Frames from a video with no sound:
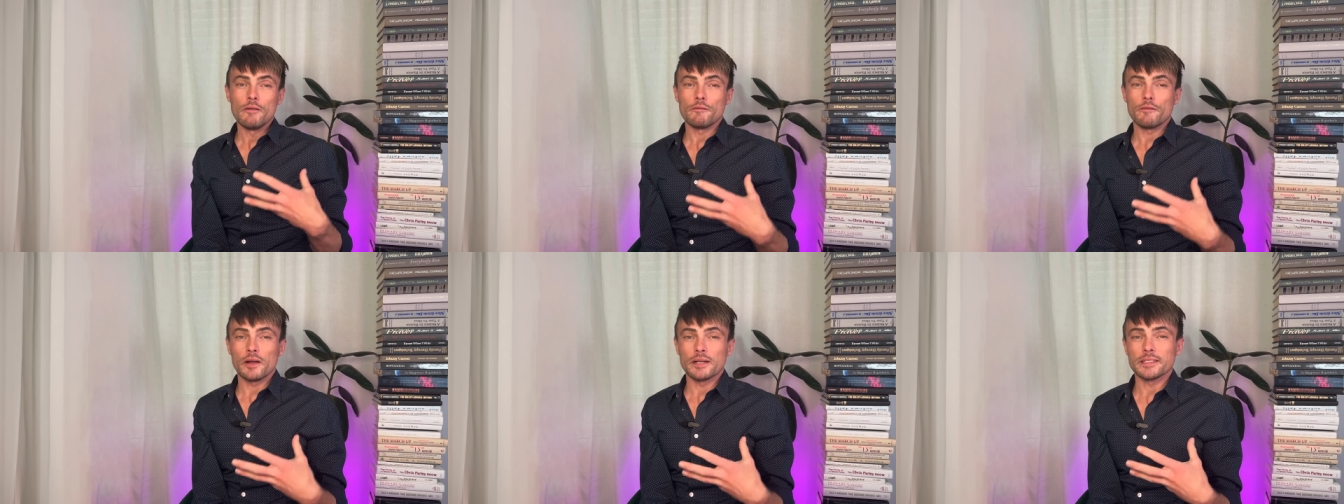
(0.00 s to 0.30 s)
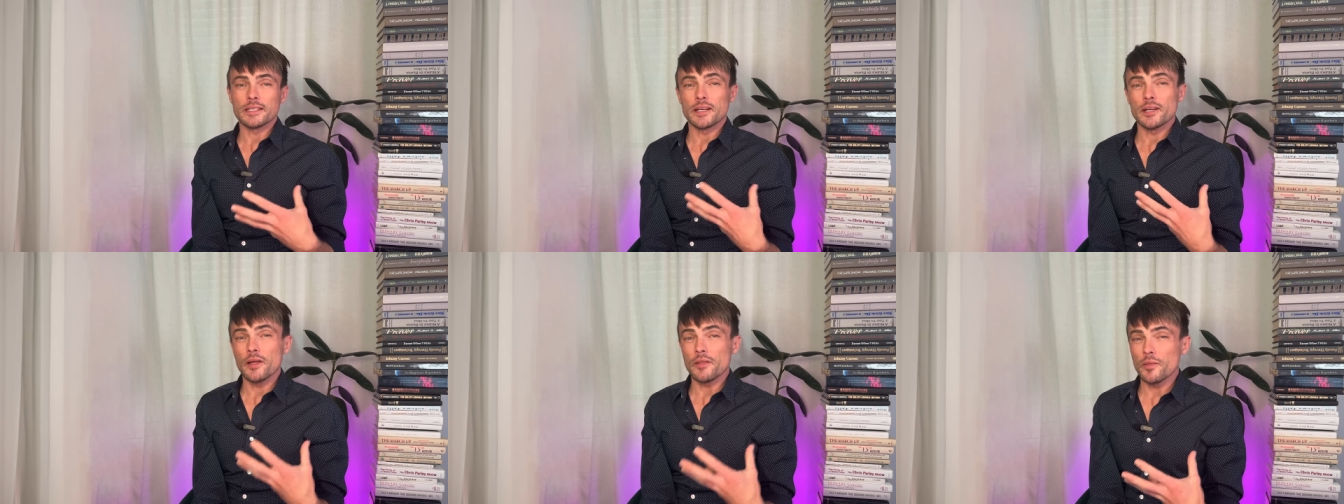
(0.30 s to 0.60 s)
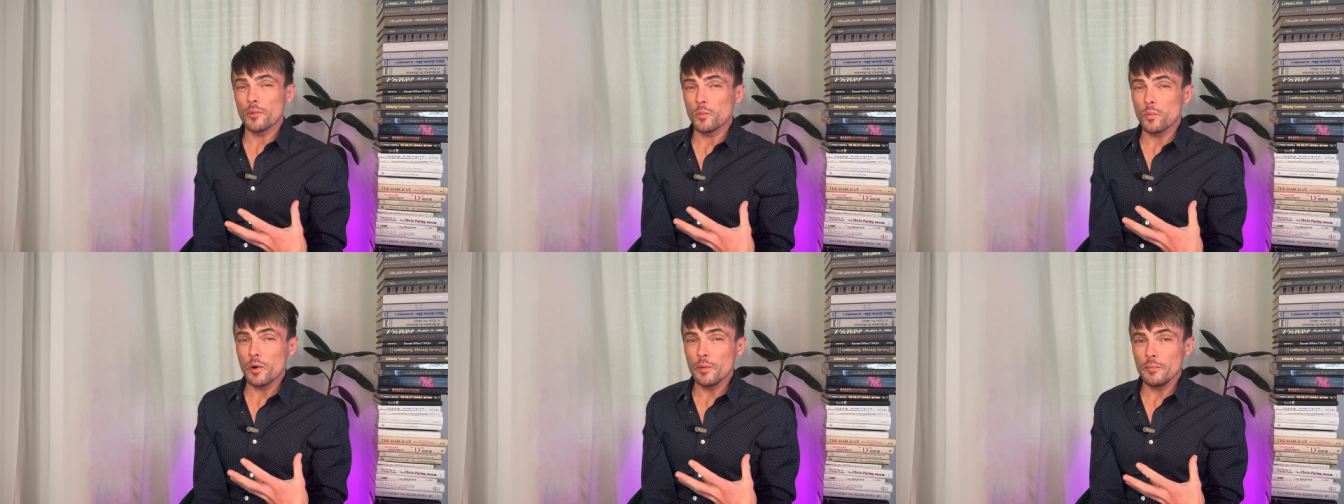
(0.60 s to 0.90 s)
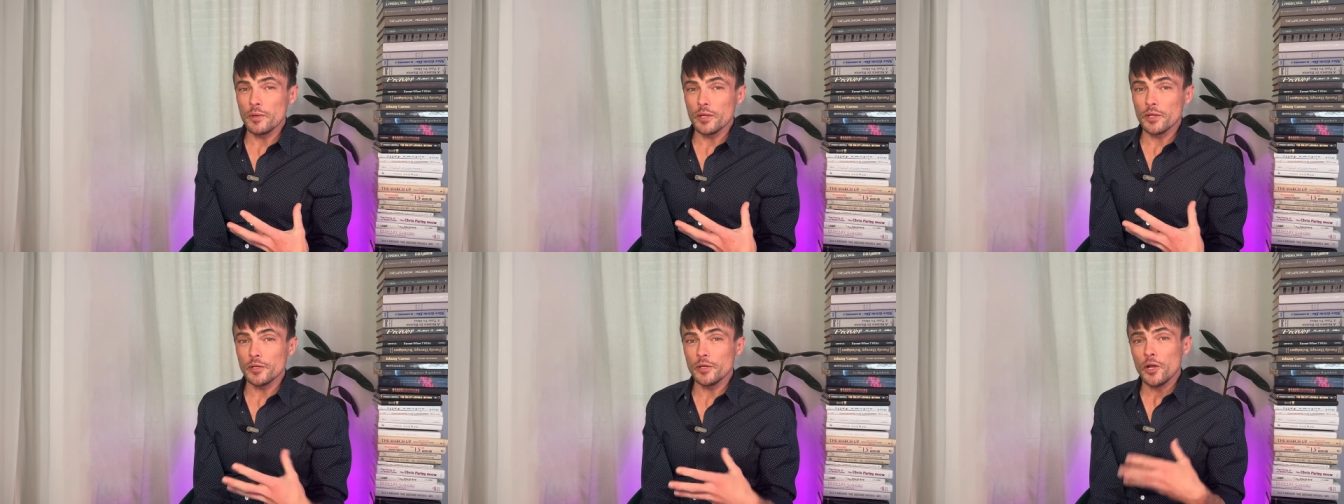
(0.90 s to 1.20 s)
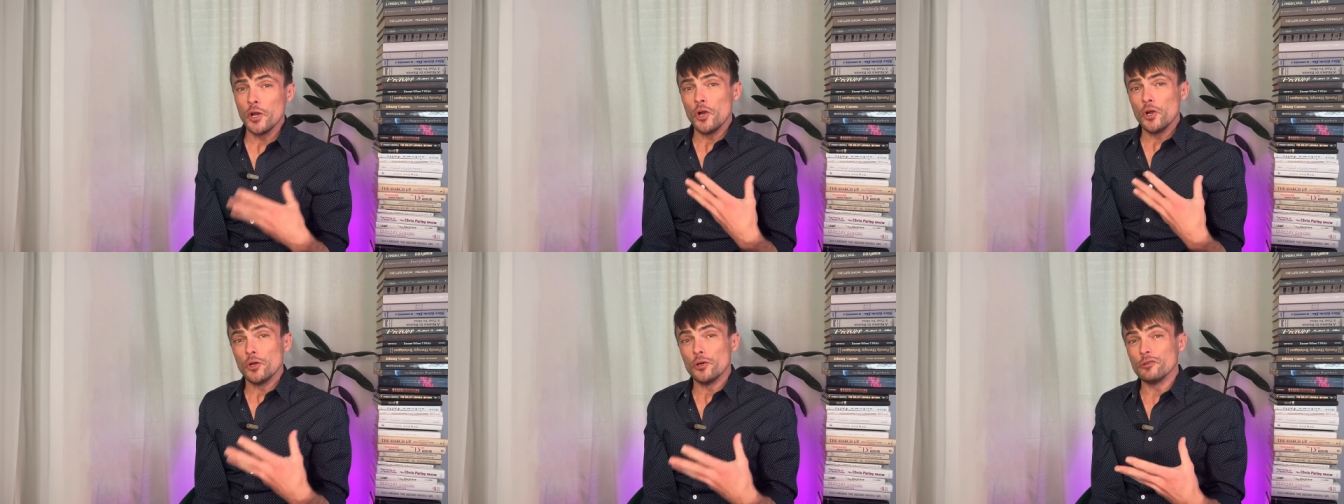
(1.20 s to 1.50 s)
find another
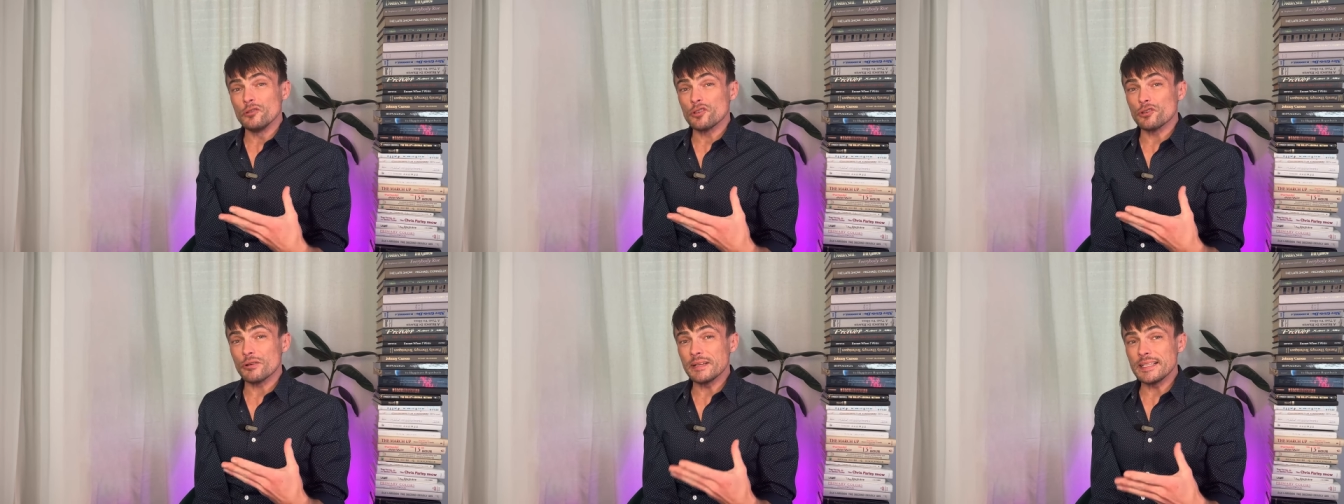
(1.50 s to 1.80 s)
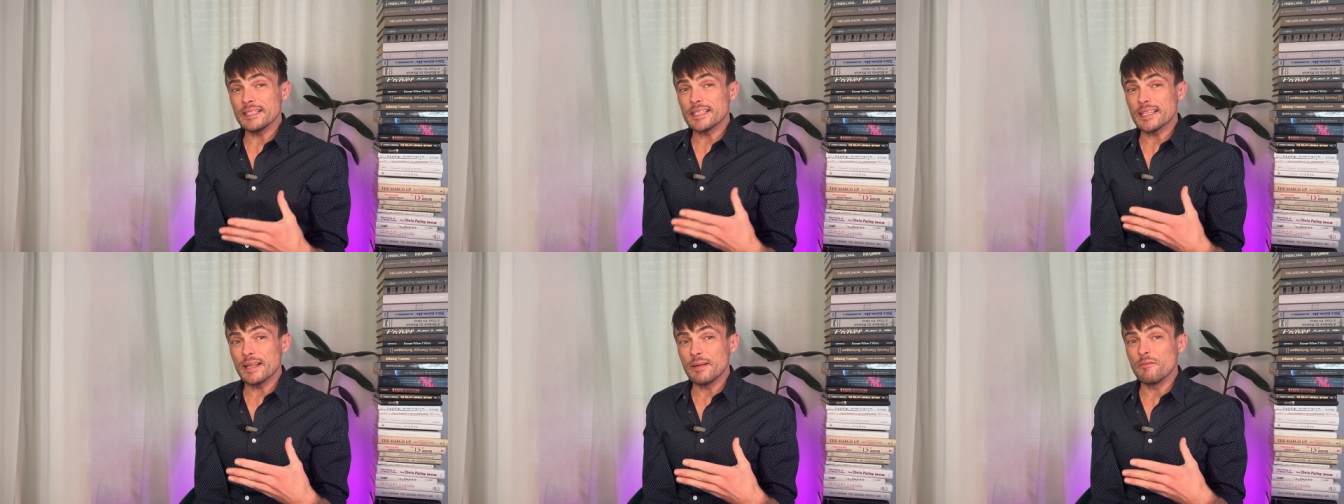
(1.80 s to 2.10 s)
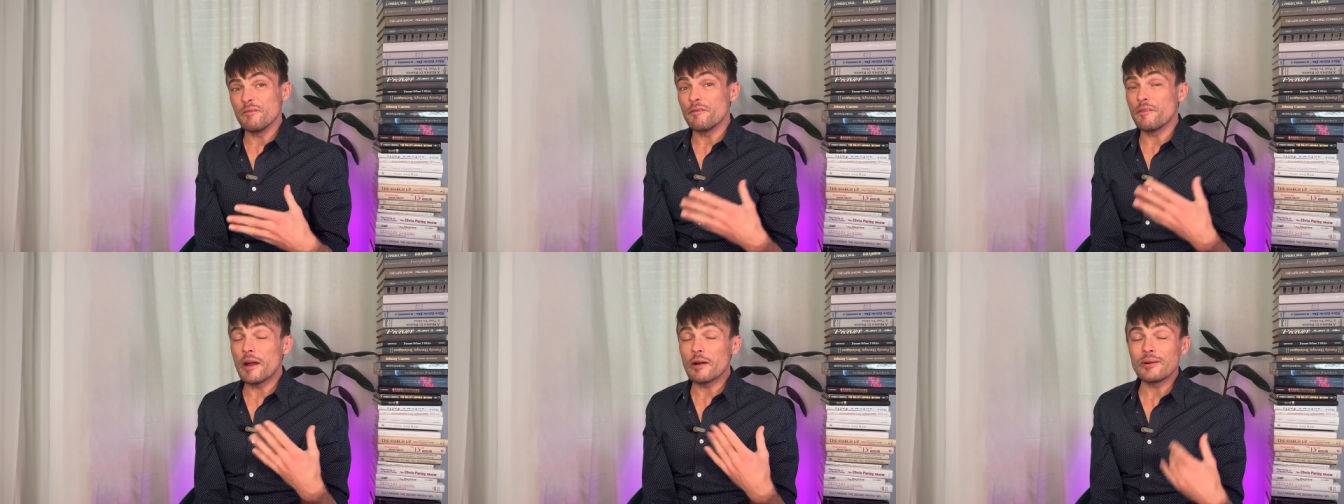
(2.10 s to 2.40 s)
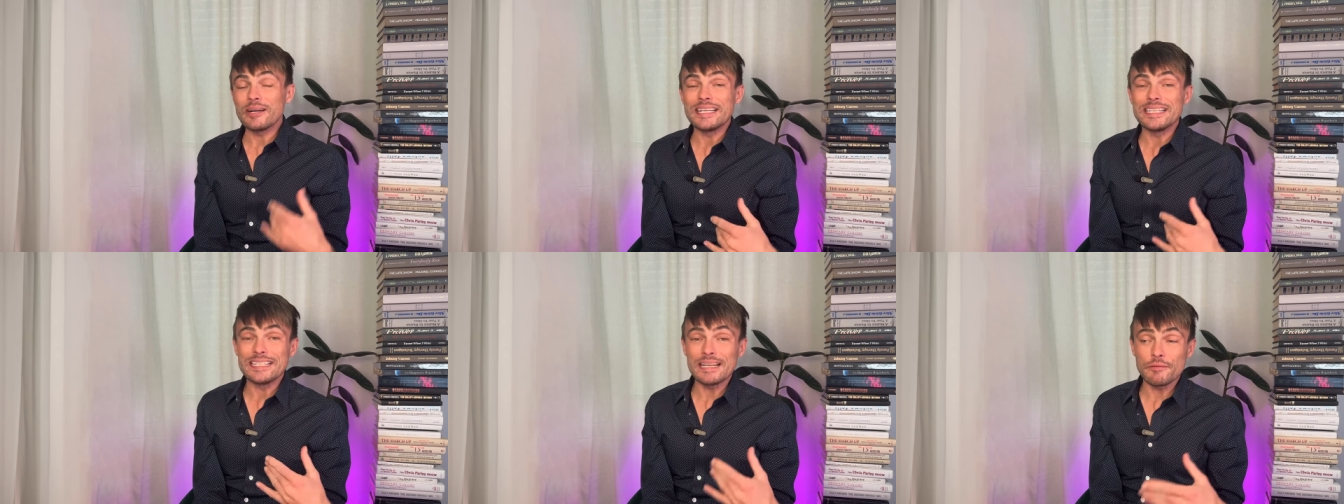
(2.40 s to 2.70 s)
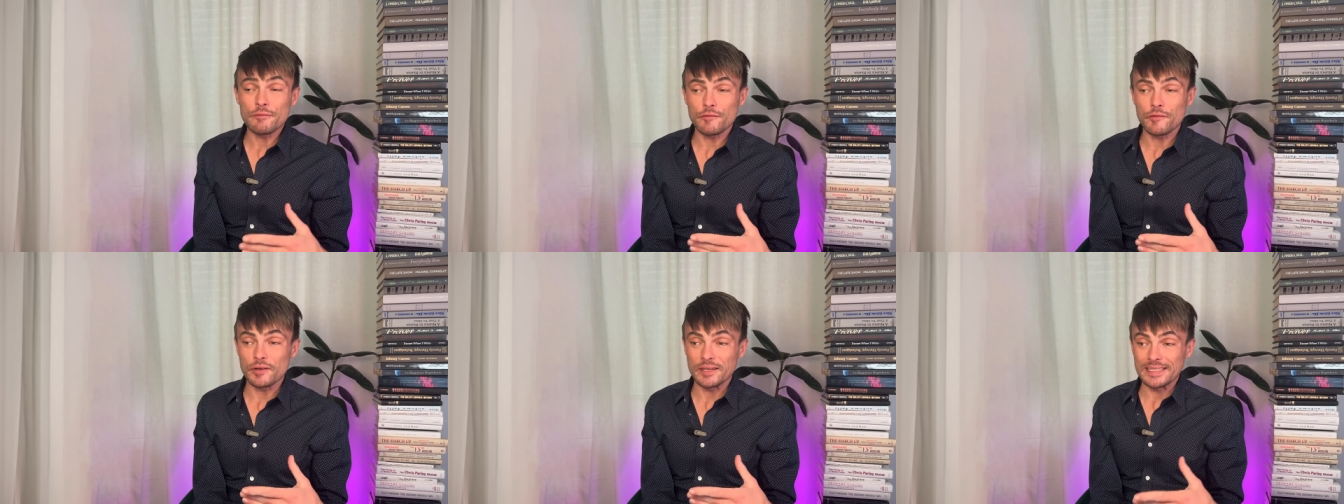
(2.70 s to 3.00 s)
woman who treats him very
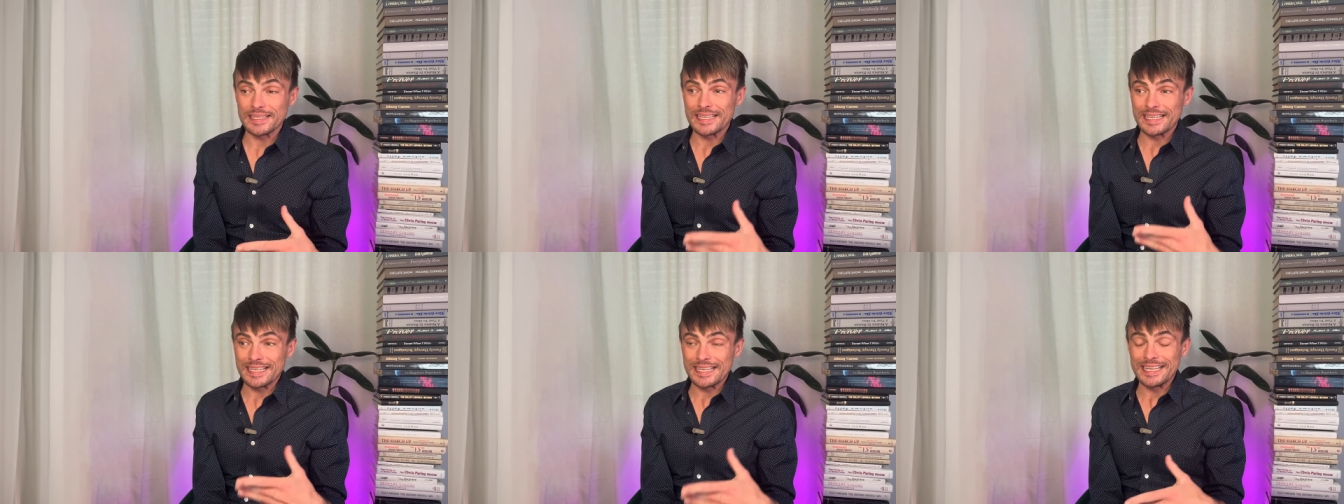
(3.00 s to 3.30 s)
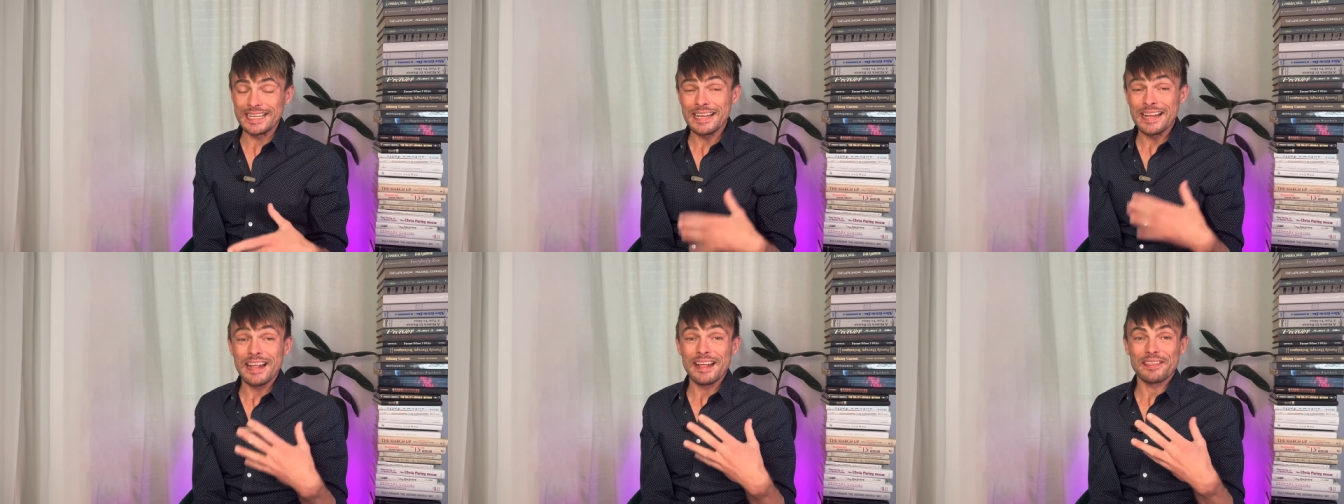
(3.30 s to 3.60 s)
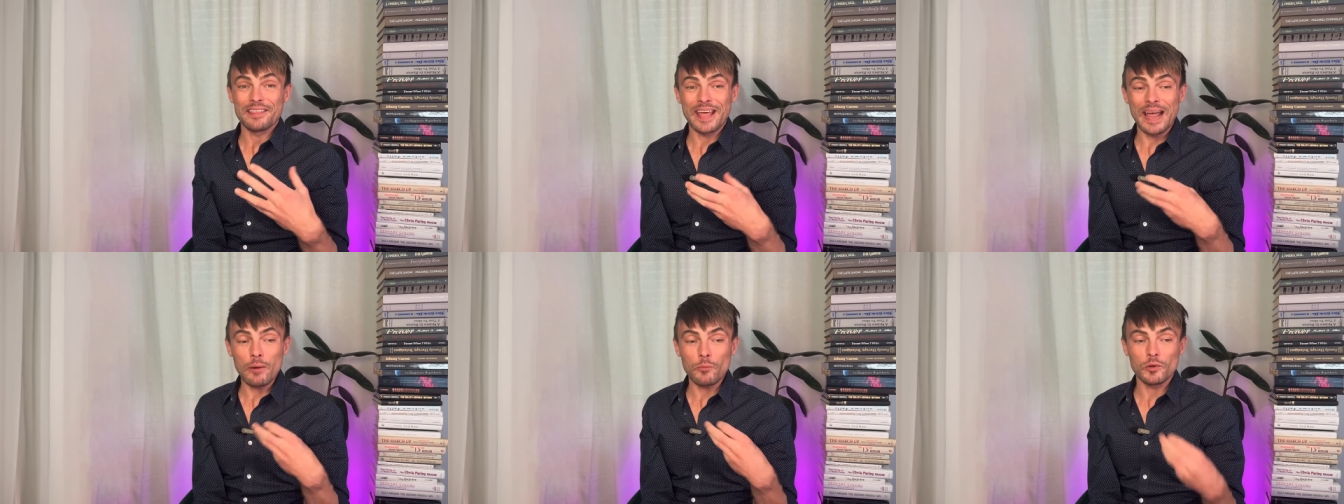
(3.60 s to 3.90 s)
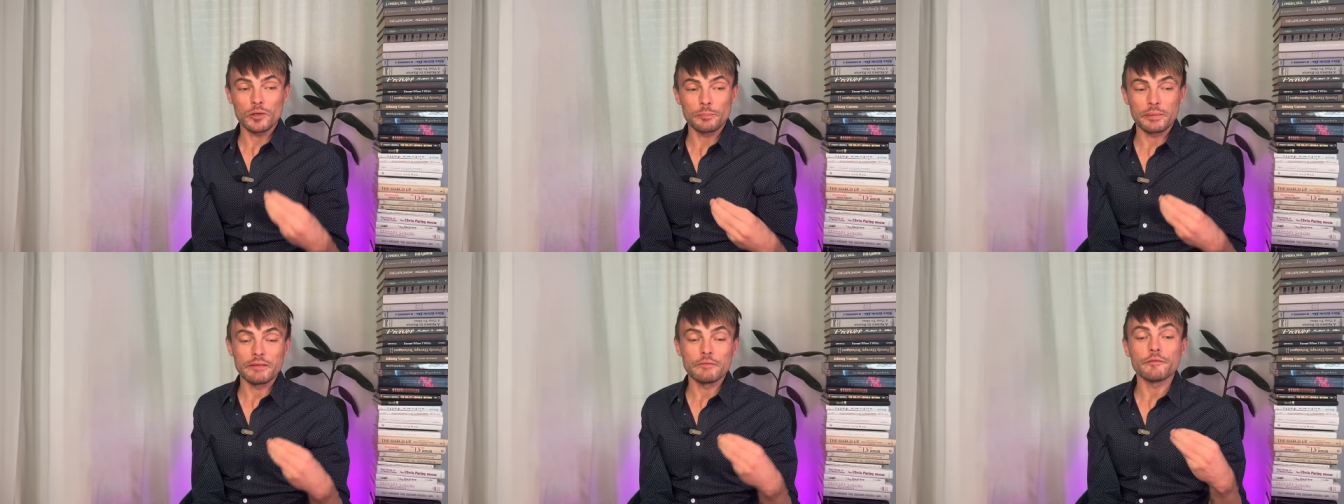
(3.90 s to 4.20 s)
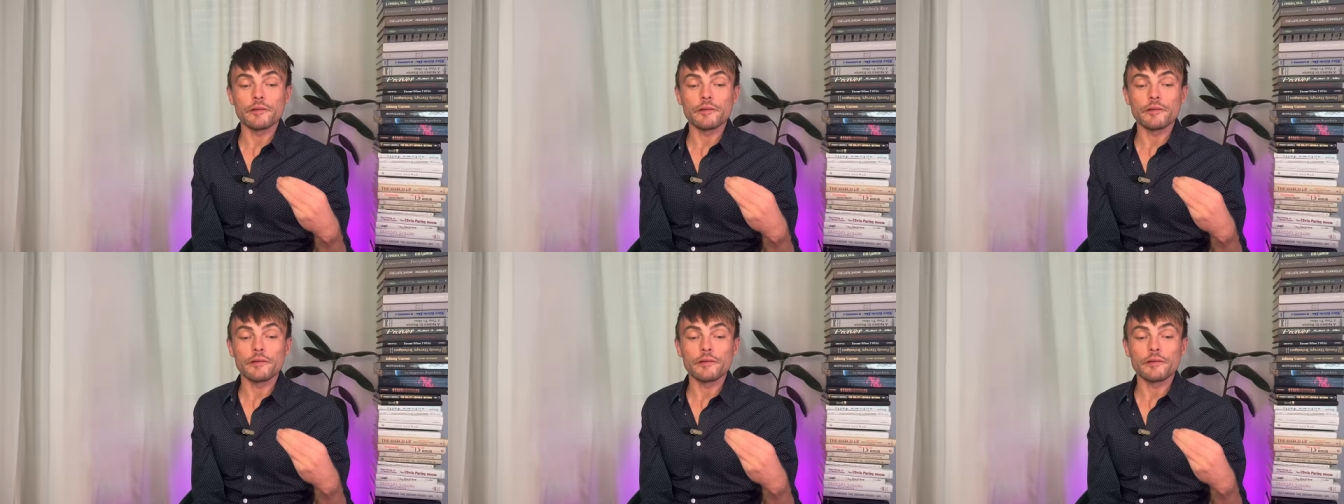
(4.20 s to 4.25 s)
differently. That would be